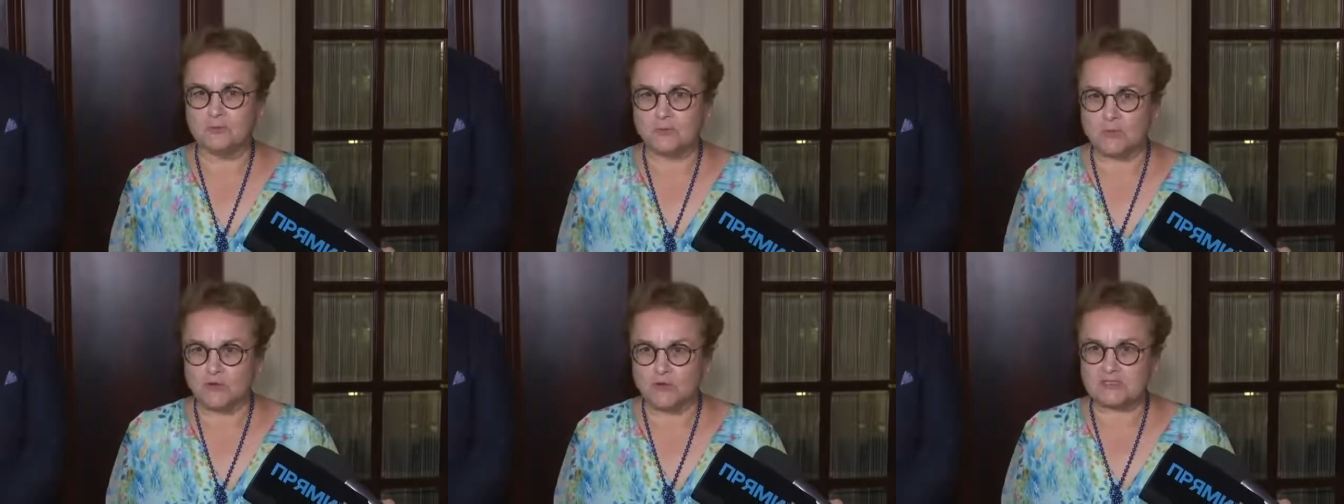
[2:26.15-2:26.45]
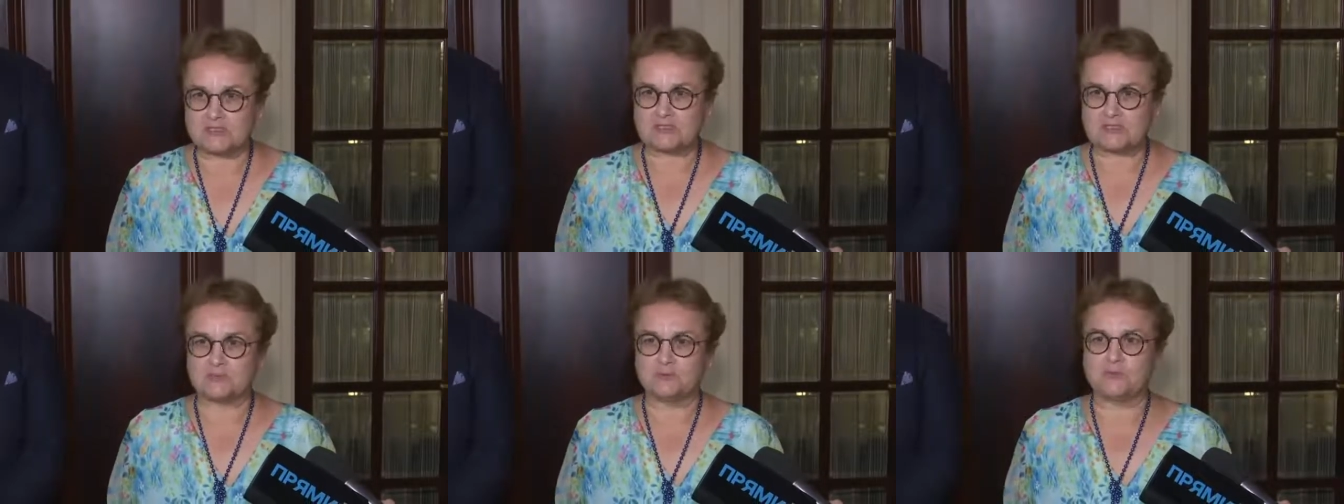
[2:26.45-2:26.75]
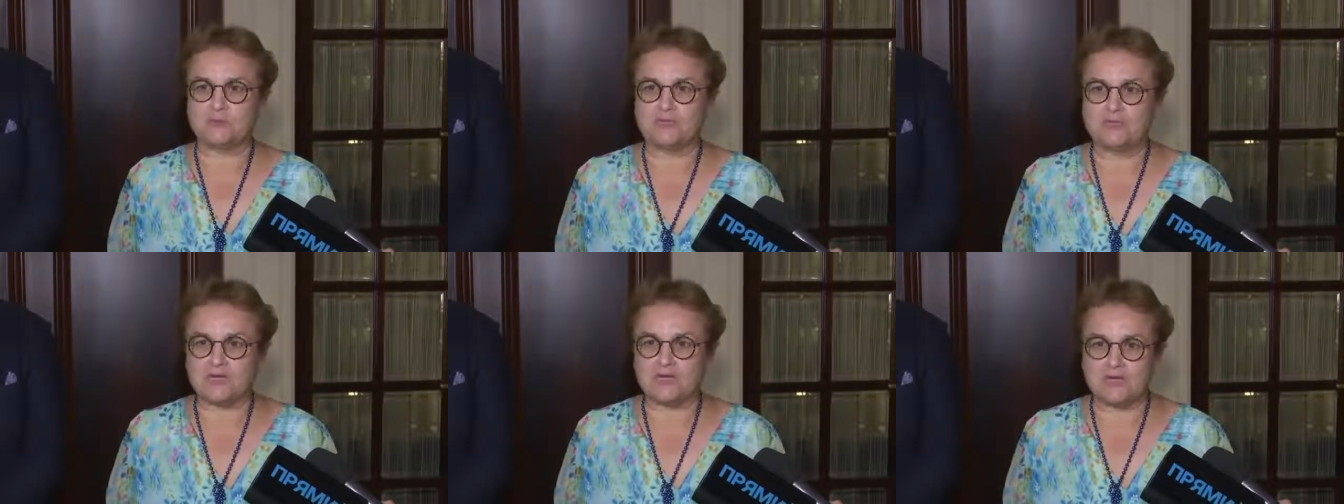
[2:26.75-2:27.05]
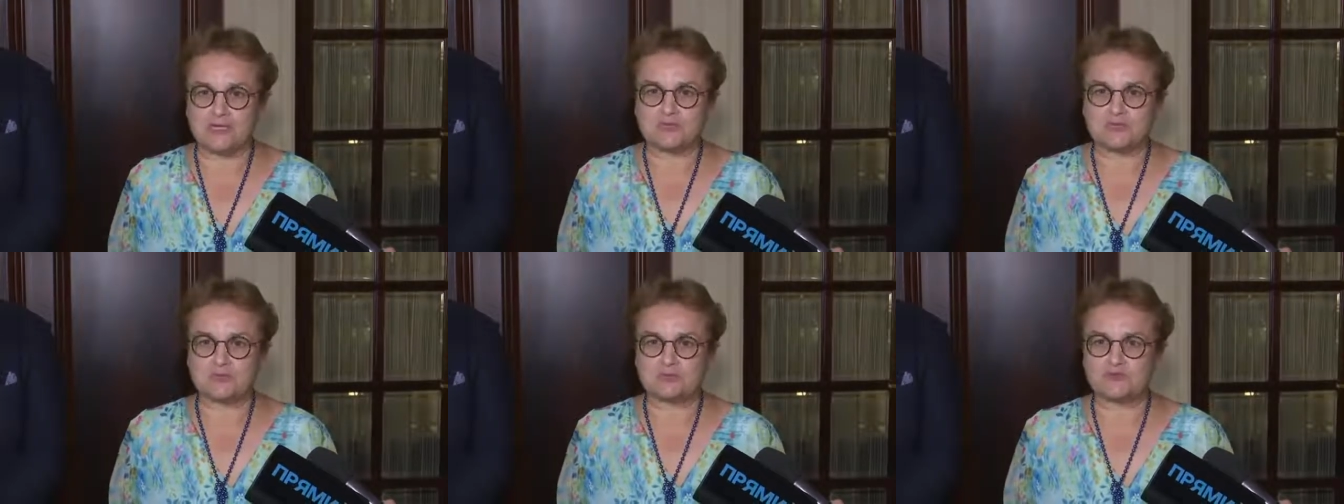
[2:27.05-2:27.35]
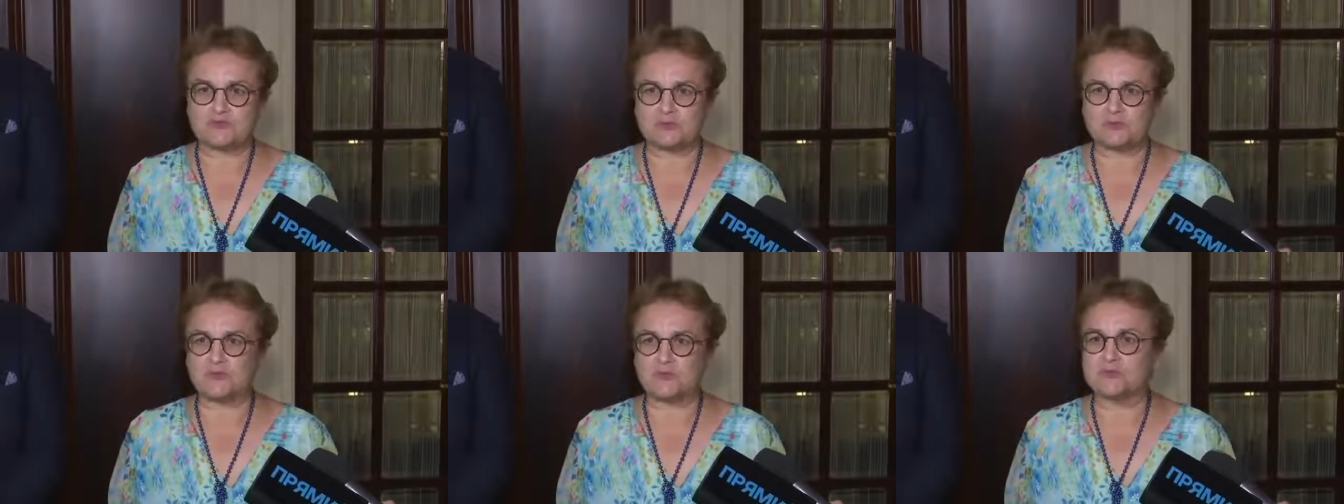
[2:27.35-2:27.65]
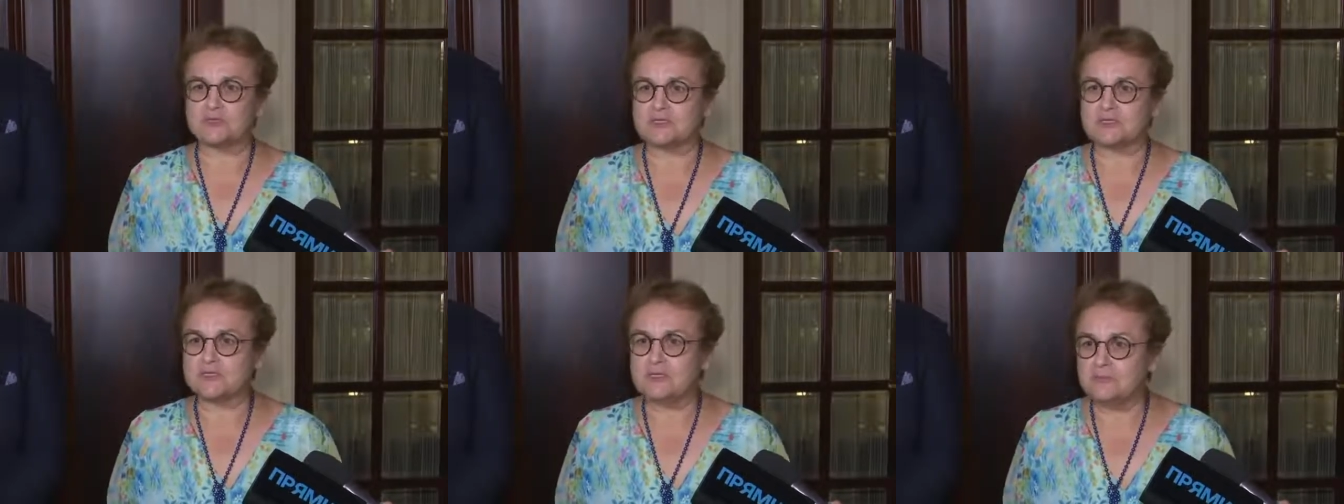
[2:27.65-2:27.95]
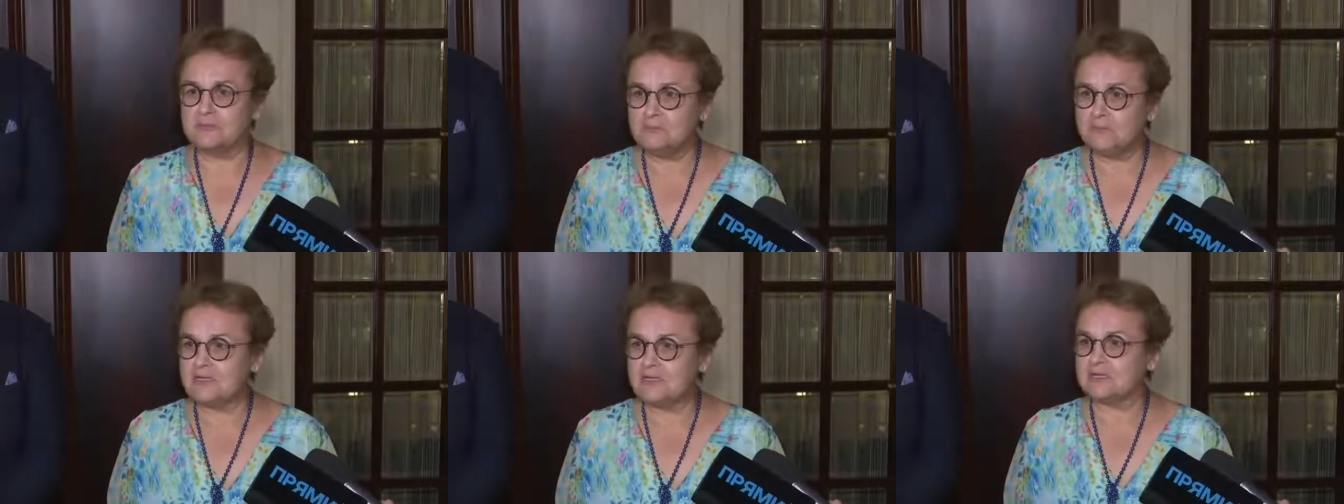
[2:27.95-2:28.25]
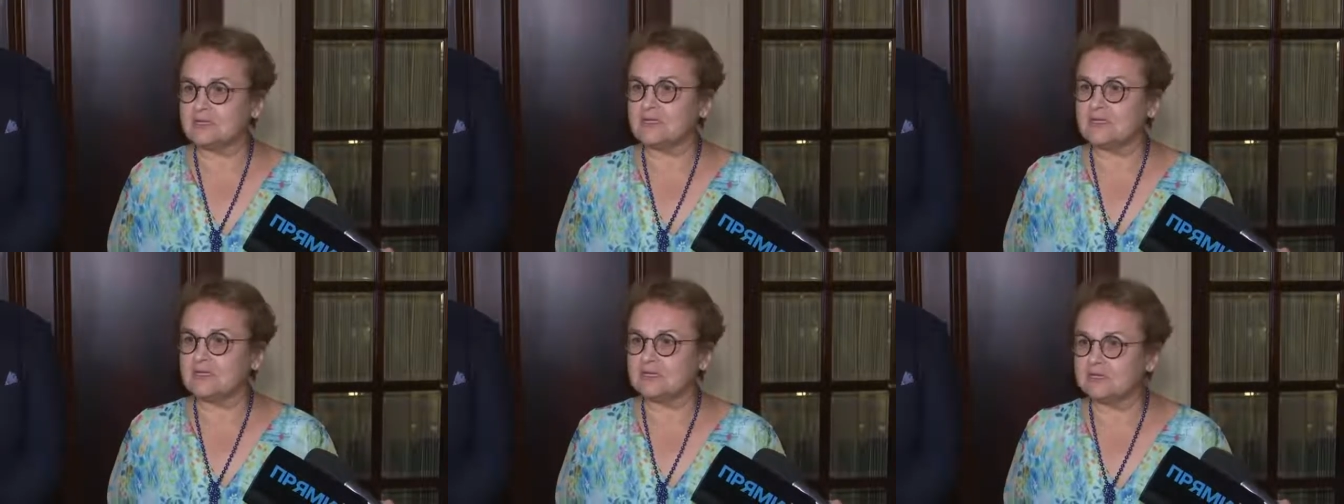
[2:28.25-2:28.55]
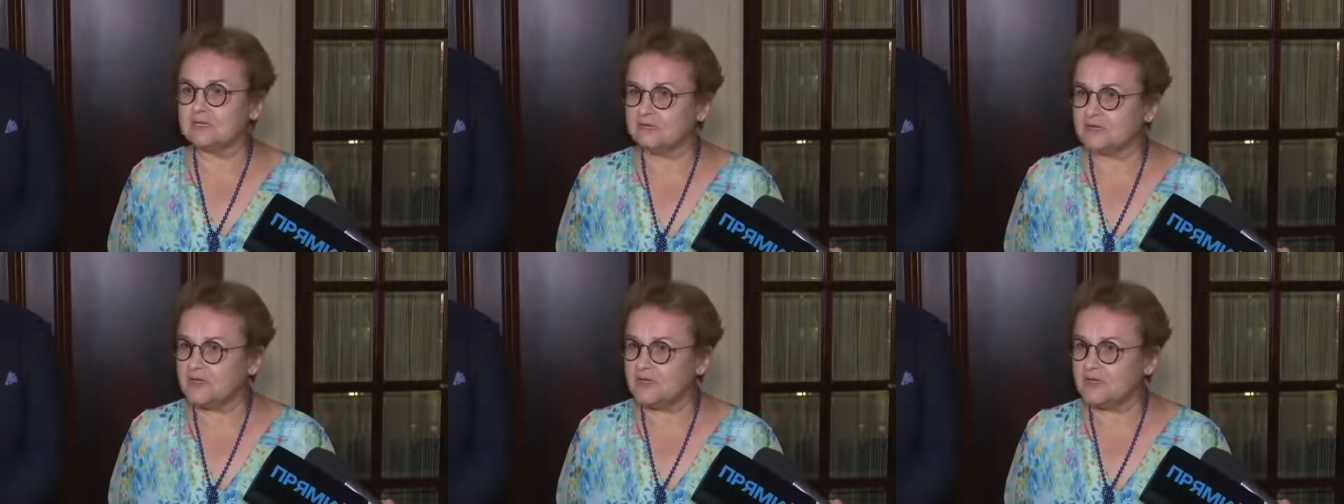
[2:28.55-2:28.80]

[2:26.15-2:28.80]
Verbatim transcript: possible kinds of support military,